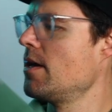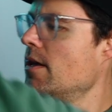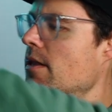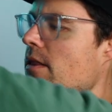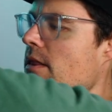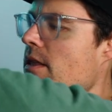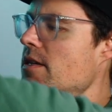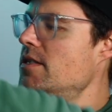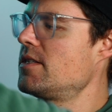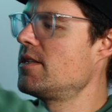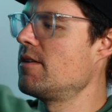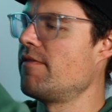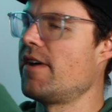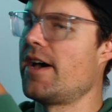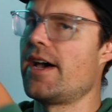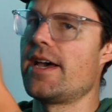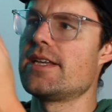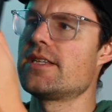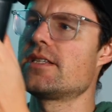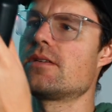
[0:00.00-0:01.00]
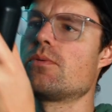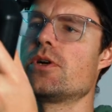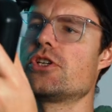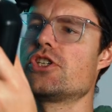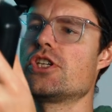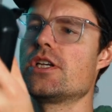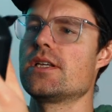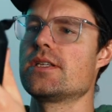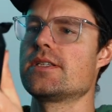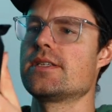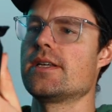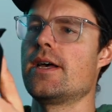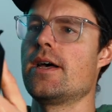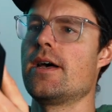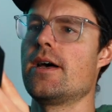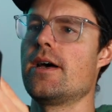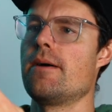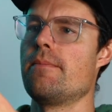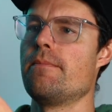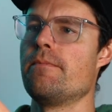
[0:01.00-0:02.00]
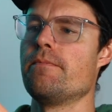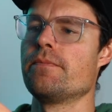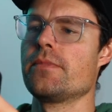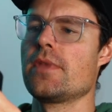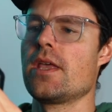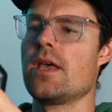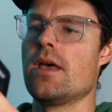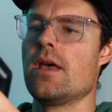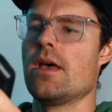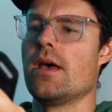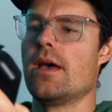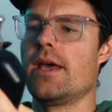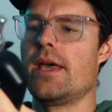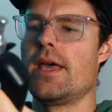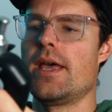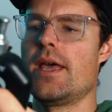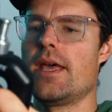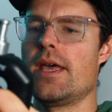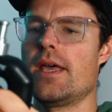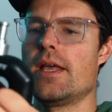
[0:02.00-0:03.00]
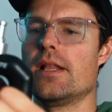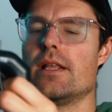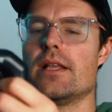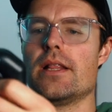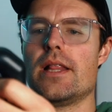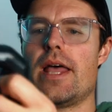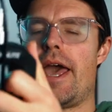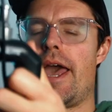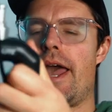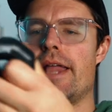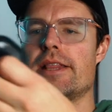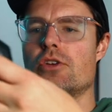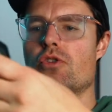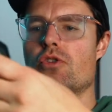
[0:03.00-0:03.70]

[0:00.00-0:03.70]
this device, which is a little hand